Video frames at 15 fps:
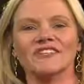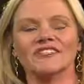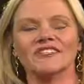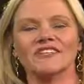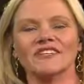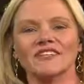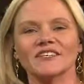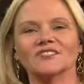this
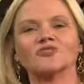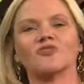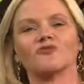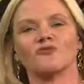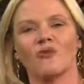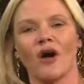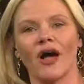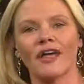is
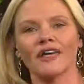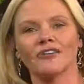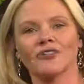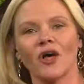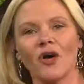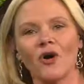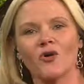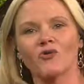Ryan
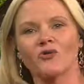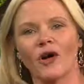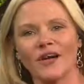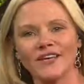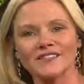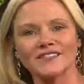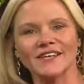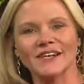Lowe.
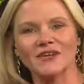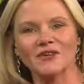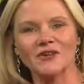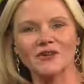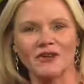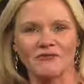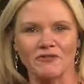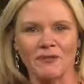Ryan, say
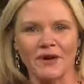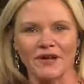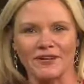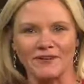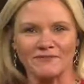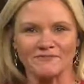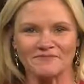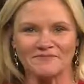hello to
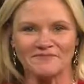everybody.